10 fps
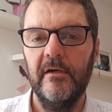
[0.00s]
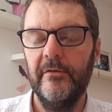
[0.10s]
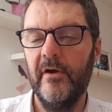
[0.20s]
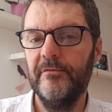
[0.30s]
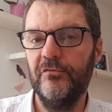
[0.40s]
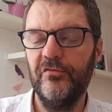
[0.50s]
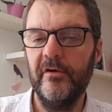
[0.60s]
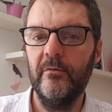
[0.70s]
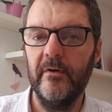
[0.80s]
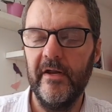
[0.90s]
You have the
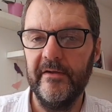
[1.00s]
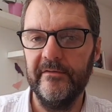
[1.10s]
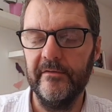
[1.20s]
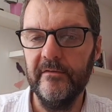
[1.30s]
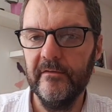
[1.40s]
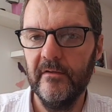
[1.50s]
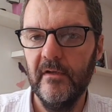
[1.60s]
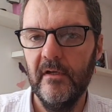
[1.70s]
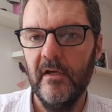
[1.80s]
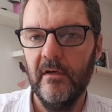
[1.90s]
general license,
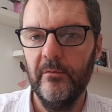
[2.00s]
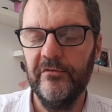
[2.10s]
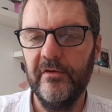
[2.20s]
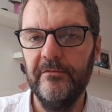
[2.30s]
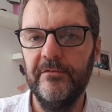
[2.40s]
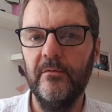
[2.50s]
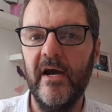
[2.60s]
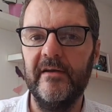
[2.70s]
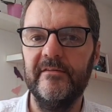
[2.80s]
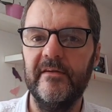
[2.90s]
which gives you
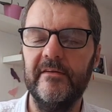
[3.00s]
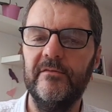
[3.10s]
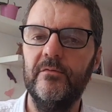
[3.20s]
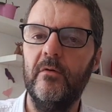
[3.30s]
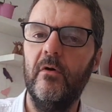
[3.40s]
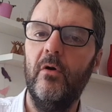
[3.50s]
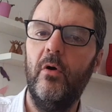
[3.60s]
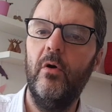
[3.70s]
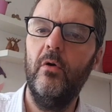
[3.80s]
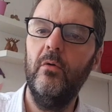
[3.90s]
access to a
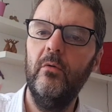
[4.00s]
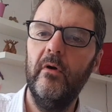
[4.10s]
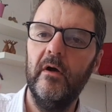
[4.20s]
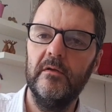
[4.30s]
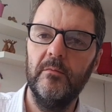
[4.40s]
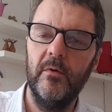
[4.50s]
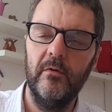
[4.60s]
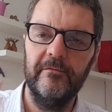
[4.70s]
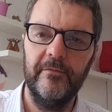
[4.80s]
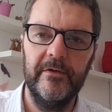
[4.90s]
whole lot
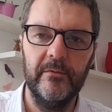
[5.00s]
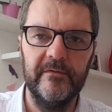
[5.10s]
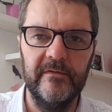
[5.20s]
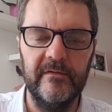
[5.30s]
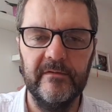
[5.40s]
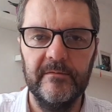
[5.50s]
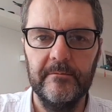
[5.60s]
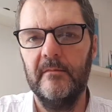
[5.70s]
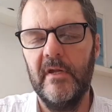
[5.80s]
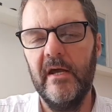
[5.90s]
more frequencies.
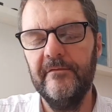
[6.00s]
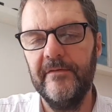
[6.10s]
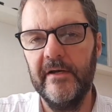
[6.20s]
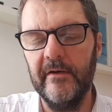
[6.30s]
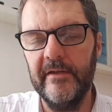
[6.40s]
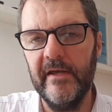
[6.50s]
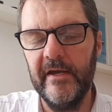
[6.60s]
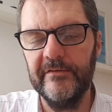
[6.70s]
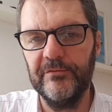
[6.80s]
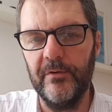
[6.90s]
And finally,
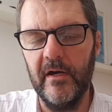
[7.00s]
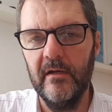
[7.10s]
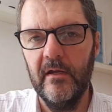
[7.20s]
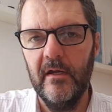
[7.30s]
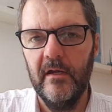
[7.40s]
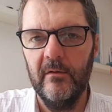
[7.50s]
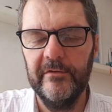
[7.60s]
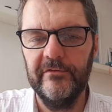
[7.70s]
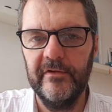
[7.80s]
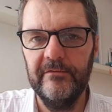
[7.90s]
extra,
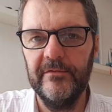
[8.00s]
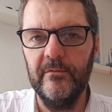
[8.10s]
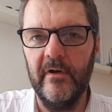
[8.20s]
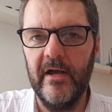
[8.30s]
which gives you